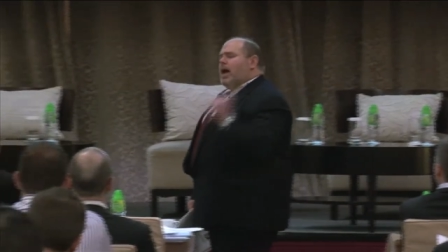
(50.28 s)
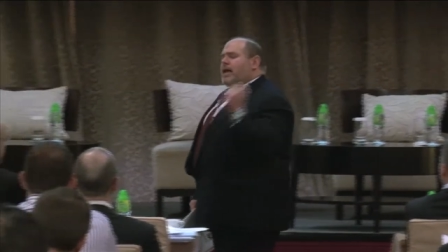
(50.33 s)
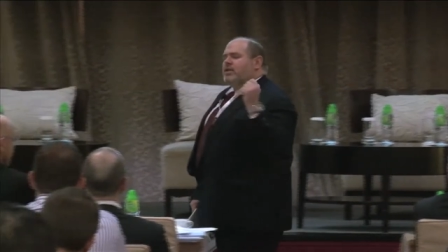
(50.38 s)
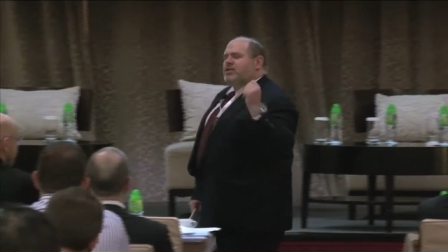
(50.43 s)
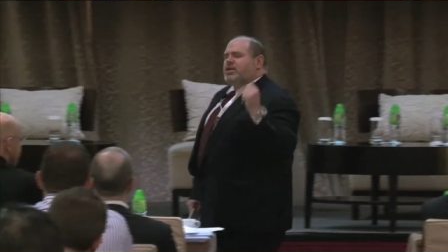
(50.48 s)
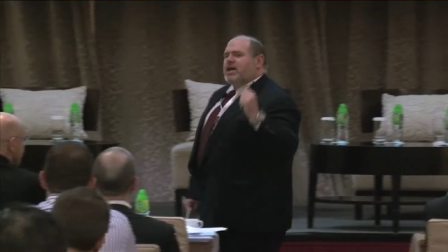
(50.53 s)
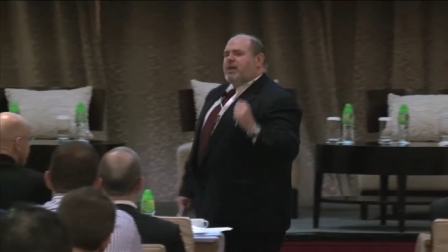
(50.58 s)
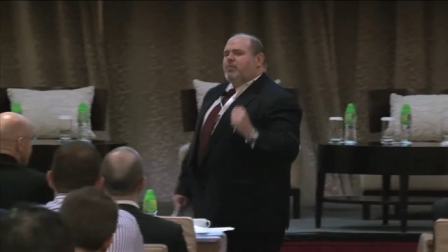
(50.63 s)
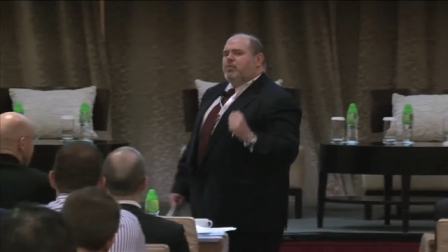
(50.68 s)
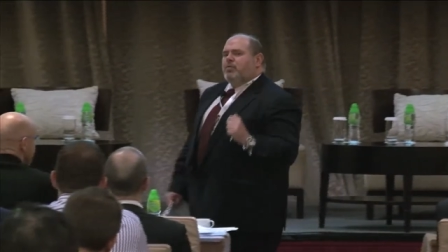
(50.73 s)
I had a
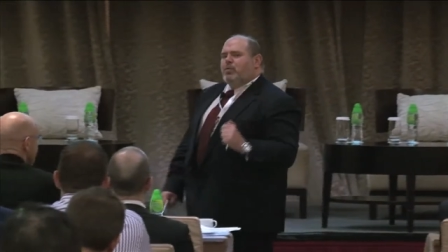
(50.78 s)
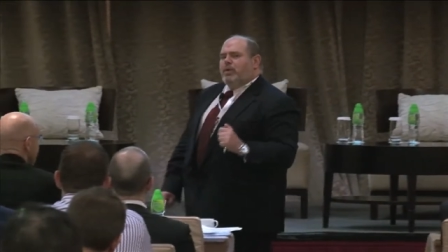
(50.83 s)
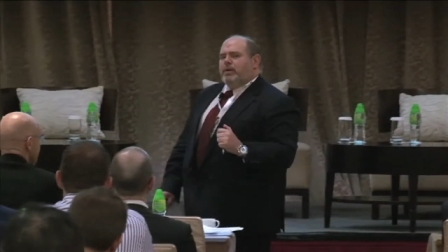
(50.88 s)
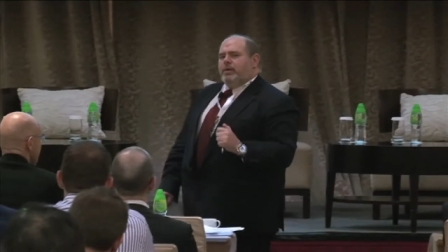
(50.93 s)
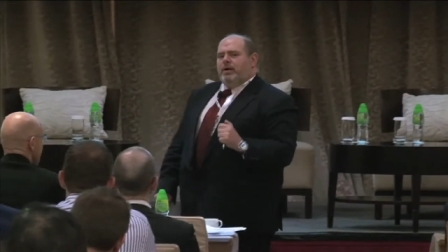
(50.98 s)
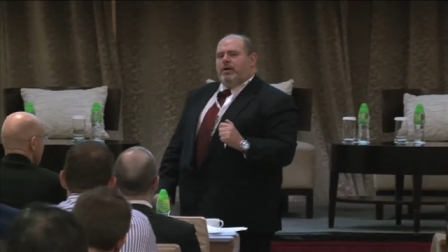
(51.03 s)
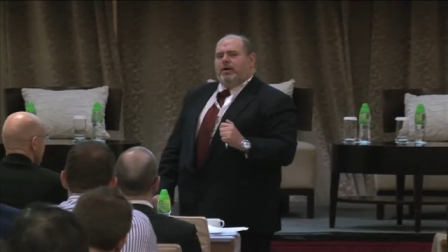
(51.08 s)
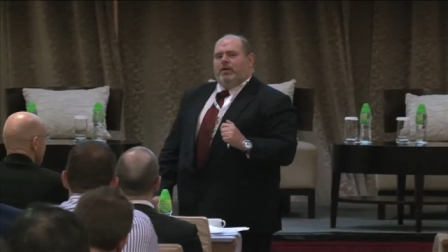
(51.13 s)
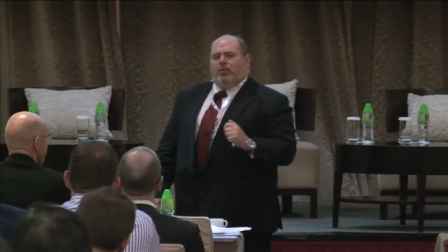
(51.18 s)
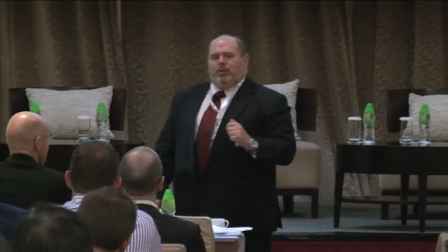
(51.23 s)
chat with,
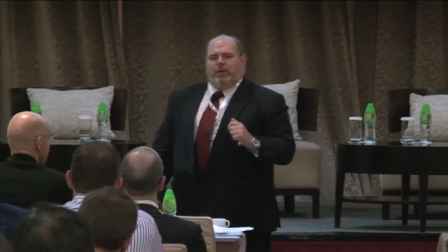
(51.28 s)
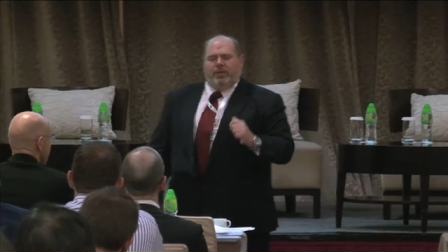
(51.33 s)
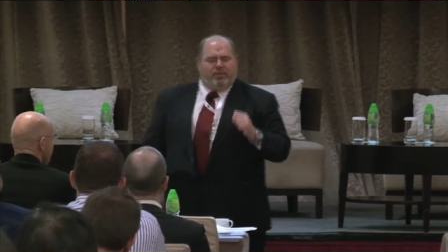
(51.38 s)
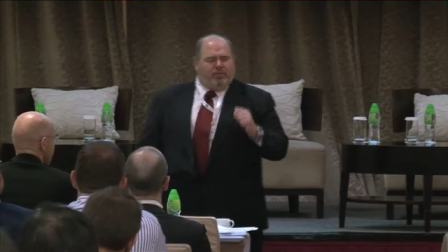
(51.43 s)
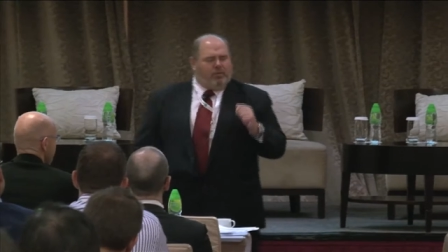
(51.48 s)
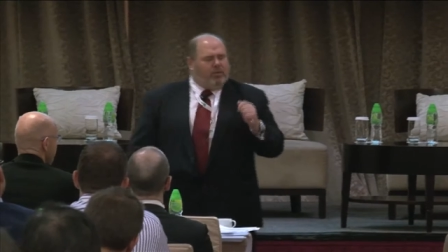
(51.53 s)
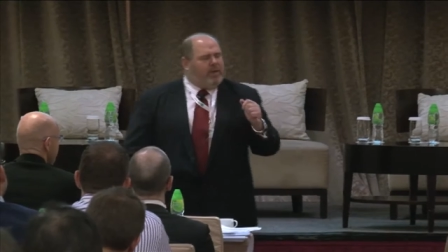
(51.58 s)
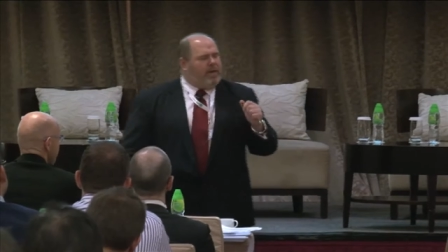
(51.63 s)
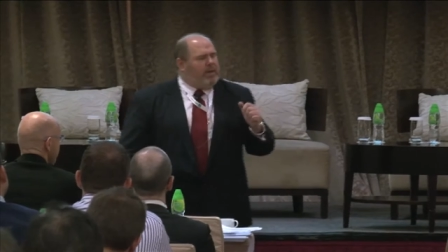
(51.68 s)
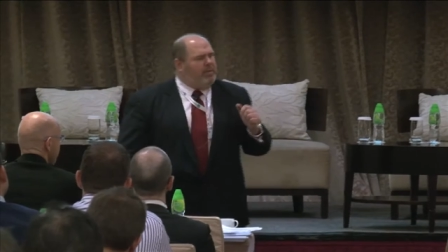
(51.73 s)
uh, with,
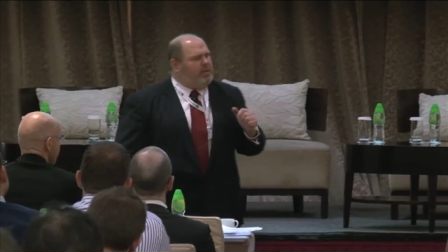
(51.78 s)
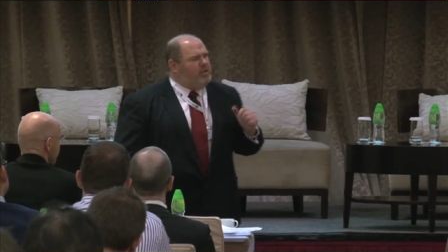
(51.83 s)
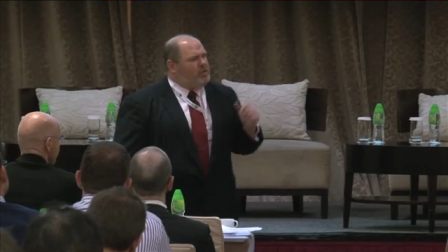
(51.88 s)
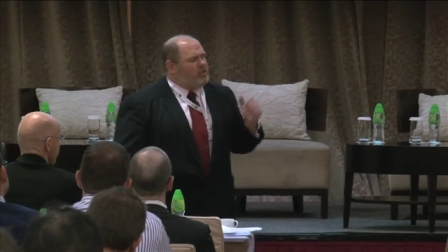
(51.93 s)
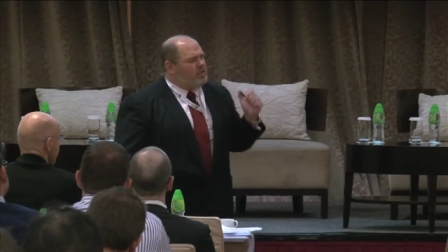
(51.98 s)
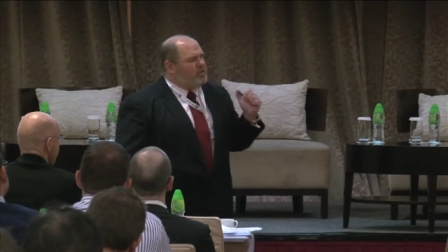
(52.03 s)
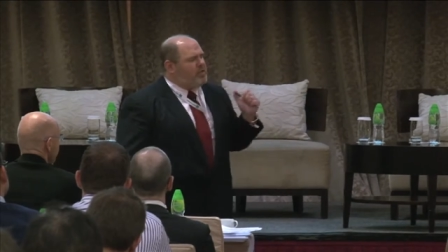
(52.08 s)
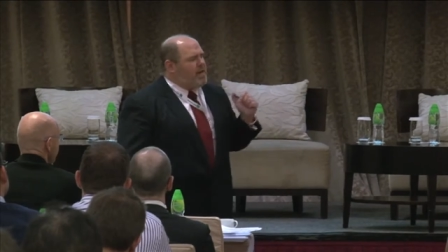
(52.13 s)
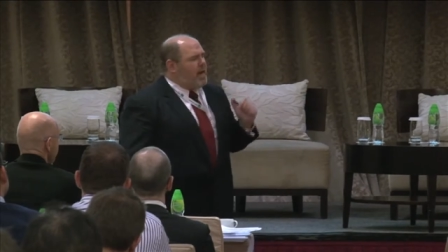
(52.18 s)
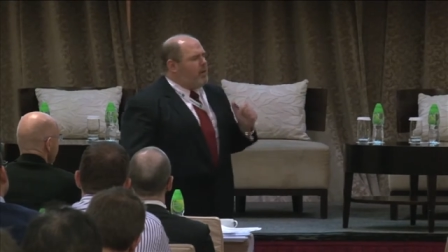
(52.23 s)
with Amy
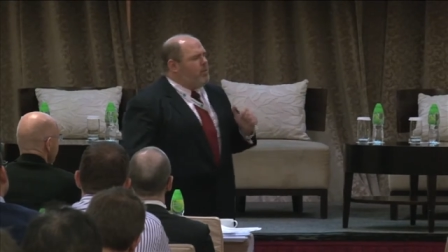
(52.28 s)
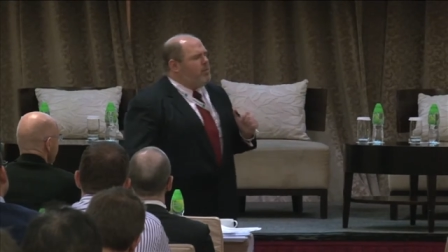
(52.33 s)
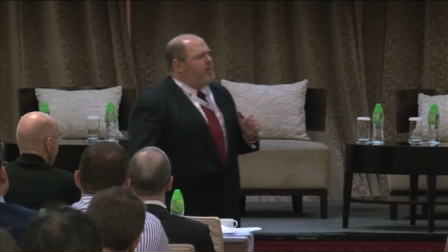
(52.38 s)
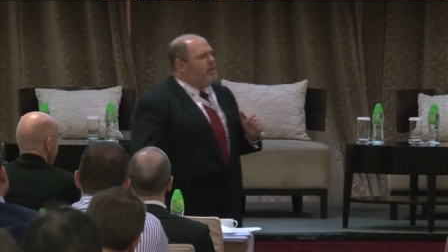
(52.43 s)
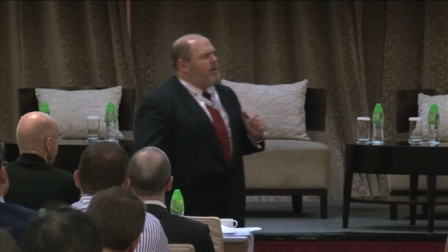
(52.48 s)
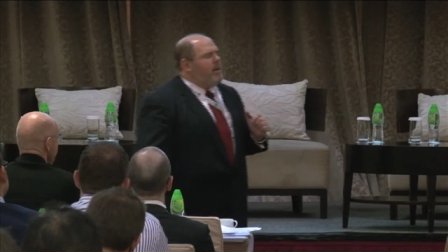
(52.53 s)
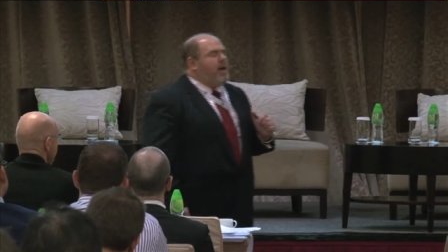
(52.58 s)
just now.